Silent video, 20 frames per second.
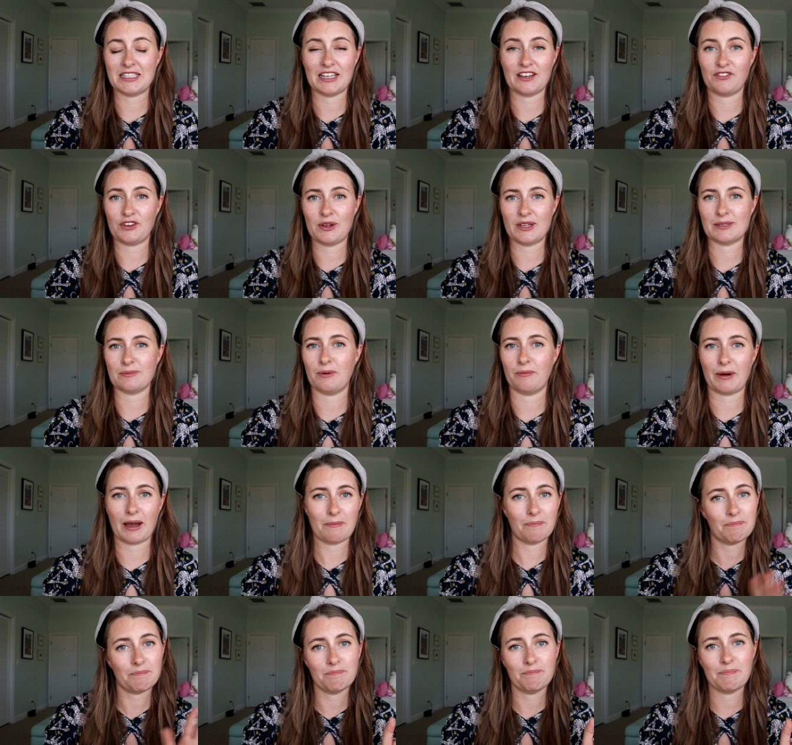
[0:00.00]
to give you some of
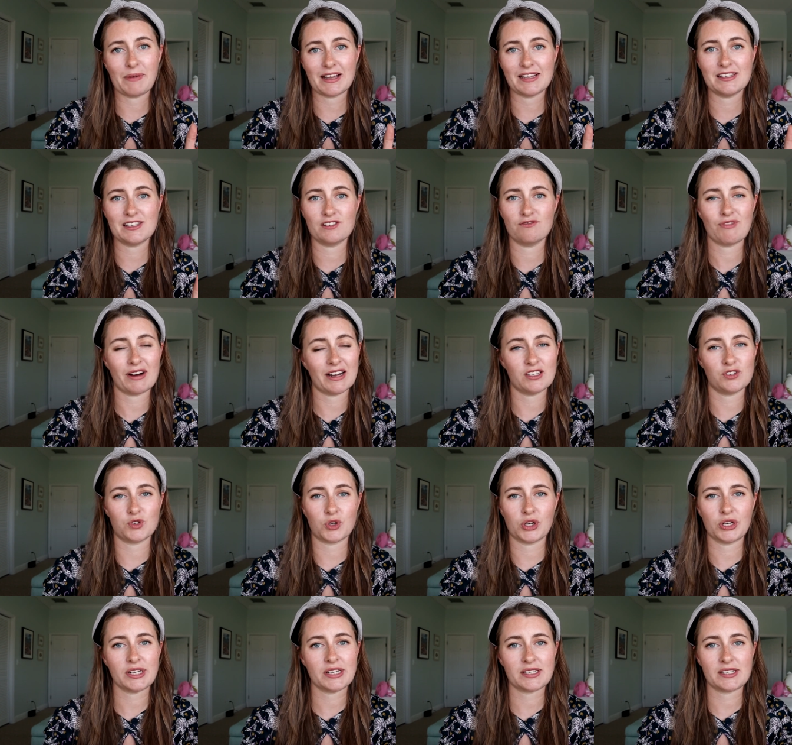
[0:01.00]
my best
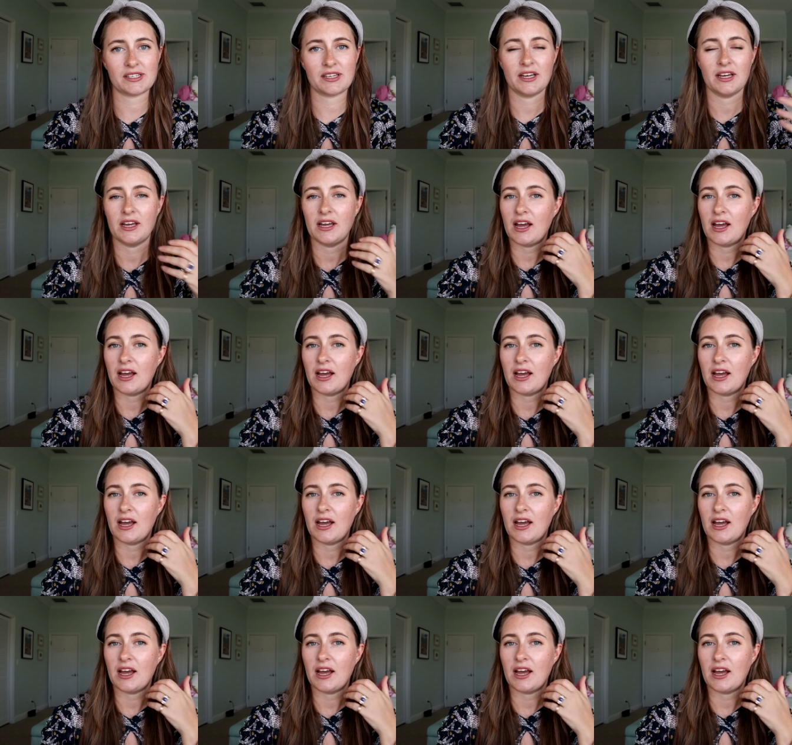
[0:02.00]
restaurants.